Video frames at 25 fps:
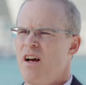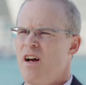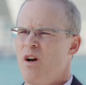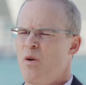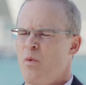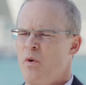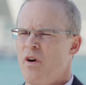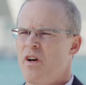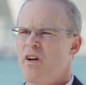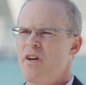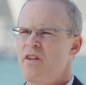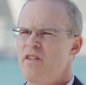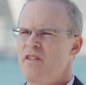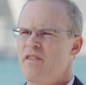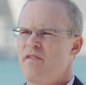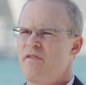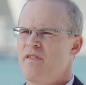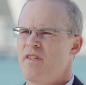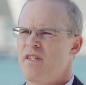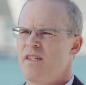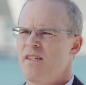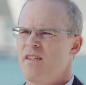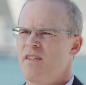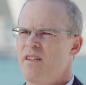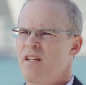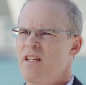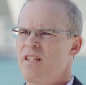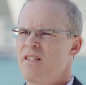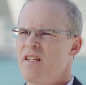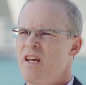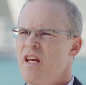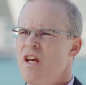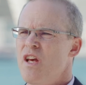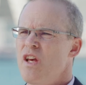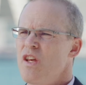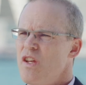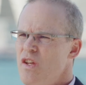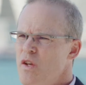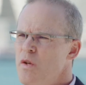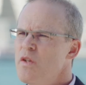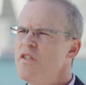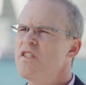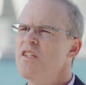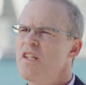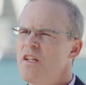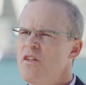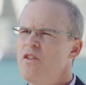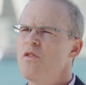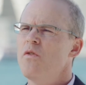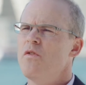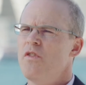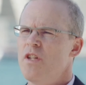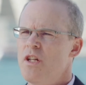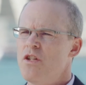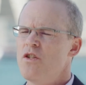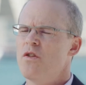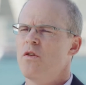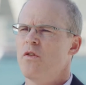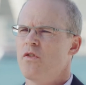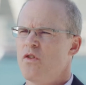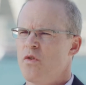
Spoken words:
workers and facilities using new digital